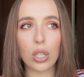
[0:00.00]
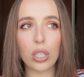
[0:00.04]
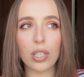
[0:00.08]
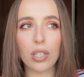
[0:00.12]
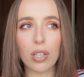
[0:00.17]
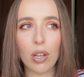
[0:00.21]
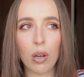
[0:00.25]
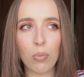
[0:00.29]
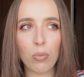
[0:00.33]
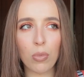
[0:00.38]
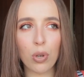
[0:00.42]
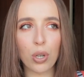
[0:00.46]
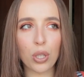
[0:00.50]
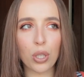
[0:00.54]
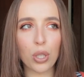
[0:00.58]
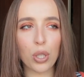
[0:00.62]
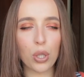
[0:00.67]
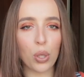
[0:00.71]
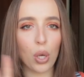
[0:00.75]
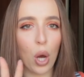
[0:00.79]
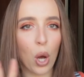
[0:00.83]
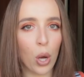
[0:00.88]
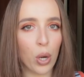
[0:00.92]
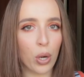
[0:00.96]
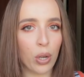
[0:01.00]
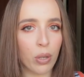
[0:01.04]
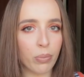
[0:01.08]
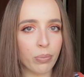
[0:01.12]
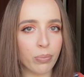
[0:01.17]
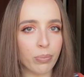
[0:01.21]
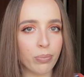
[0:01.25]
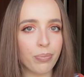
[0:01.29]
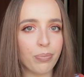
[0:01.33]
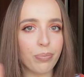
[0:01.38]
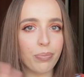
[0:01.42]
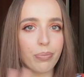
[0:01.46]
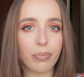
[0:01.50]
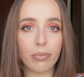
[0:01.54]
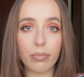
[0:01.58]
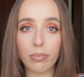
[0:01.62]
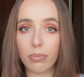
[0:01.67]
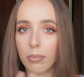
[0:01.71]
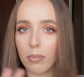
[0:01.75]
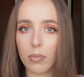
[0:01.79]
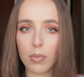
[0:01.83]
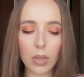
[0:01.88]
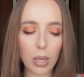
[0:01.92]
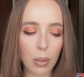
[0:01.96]
summer to autumn
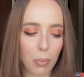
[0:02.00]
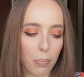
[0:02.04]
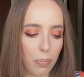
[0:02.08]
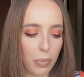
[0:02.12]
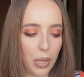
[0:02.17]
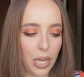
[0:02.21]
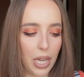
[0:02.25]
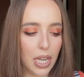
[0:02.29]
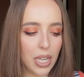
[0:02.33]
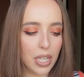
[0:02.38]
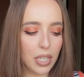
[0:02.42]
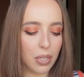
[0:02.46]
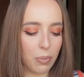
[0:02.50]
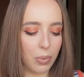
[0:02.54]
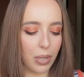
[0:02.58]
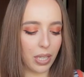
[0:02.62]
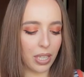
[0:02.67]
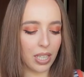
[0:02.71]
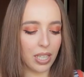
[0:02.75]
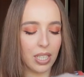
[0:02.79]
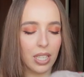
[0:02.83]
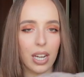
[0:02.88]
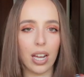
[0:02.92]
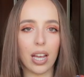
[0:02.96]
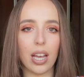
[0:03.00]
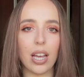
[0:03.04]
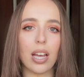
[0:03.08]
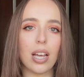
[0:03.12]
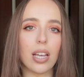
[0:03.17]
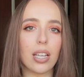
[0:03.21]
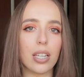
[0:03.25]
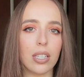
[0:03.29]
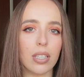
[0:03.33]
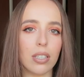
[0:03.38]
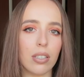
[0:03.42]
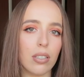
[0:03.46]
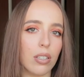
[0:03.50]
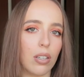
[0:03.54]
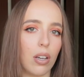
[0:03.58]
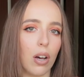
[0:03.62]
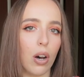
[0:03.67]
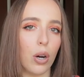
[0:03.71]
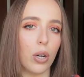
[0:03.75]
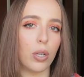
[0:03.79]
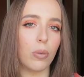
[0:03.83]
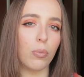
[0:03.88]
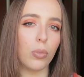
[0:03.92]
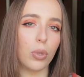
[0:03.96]
piece because it has the
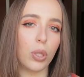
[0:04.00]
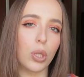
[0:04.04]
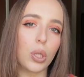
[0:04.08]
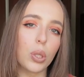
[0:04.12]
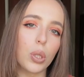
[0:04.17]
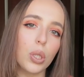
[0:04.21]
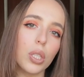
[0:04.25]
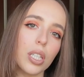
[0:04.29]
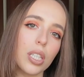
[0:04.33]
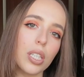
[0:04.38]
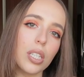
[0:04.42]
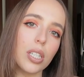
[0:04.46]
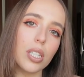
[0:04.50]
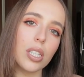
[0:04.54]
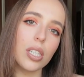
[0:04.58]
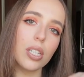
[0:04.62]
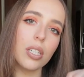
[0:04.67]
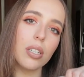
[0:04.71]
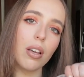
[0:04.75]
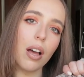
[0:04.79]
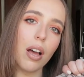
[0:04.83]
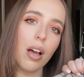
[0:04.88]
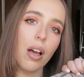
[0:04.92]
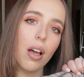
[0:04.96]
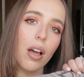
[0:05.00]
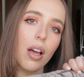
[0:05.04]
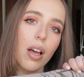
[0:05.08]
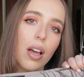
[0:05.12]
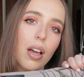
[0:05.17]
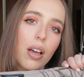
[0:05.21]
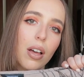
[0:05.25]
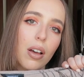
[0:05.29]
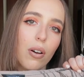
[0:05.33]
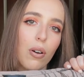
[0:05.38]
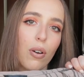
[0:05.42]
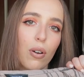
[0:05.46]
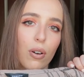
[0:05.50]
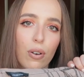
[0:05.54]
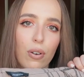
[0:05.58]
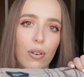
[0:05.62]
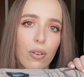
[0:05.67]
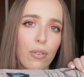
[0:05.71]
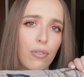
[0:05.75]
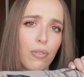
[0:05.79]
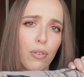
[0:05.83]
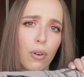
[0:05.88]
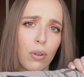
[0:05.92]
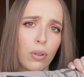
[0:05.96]
autumn looks
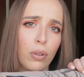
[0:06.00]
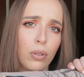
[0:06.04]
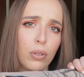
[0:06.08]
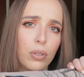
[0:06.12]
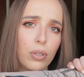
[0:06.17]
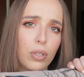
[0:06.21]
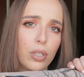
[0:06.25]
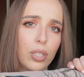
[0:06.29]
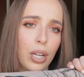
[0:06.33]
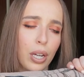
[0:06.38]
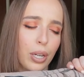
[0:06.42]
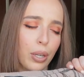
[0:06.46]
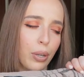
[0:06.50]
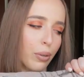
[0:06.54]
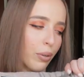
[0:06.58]
or fall looks, I